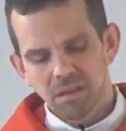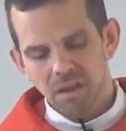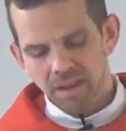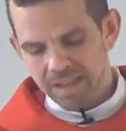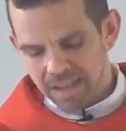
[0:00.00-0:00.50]

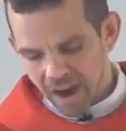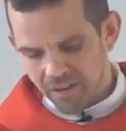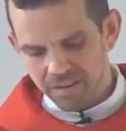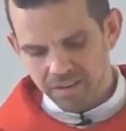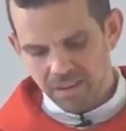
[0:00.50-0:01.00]
I can
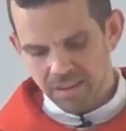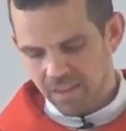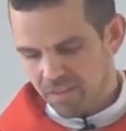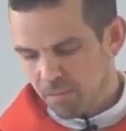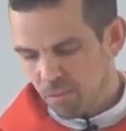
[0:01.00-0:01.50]
guarantee
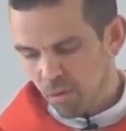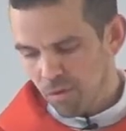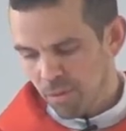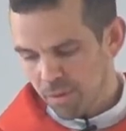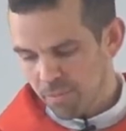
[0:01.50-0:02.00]
that the
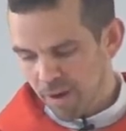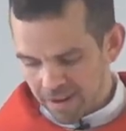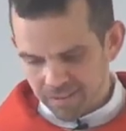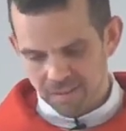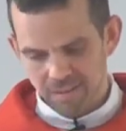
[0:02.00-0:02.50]
more that we
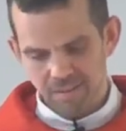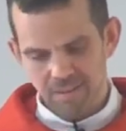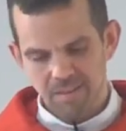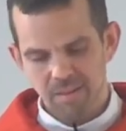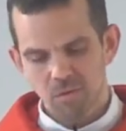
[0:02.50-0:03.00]
practice
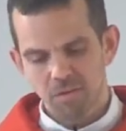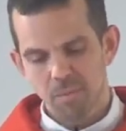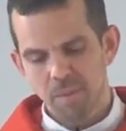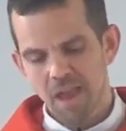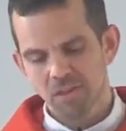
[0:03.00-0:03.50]

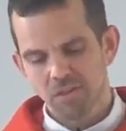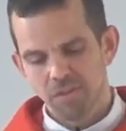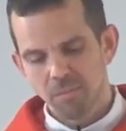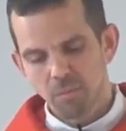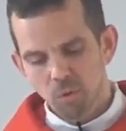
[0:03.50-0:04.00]

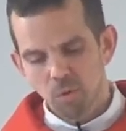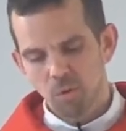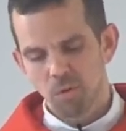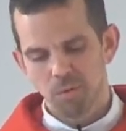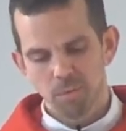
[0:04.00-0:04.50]
self-compassion, the
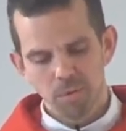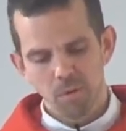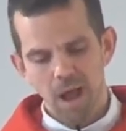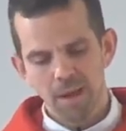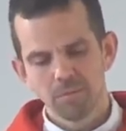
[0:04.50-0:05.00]
more we
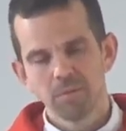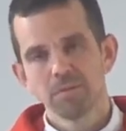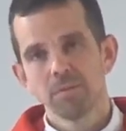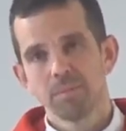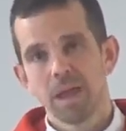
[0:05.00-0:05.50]
will
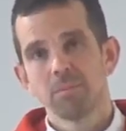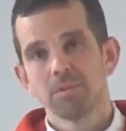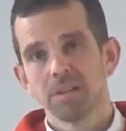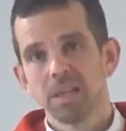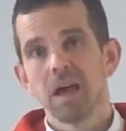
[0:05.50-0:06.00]
be able
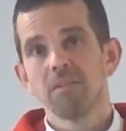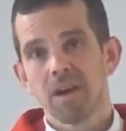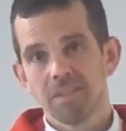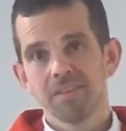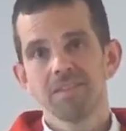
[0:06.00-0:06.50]
to love
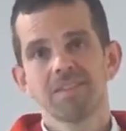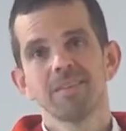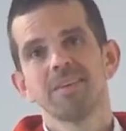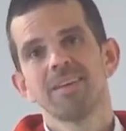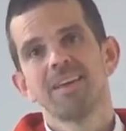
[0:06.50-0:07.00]
others
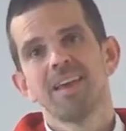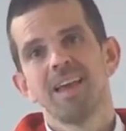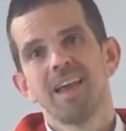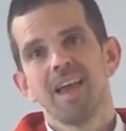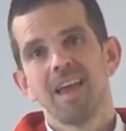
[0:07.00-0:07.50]

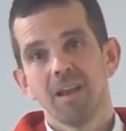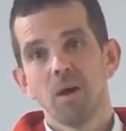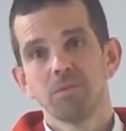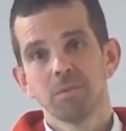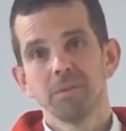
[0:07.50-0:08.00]
and
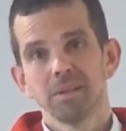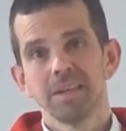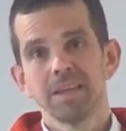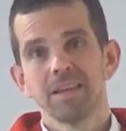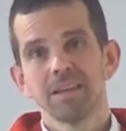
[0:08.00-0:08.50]

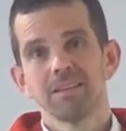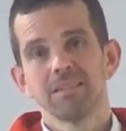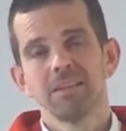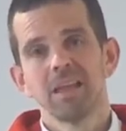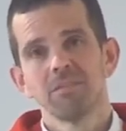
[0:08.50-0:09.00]
ultimately
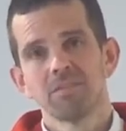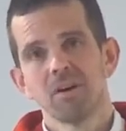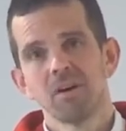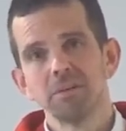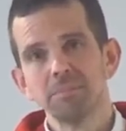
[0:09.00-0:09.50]
to love
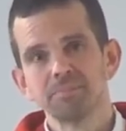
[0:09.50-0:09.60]
God.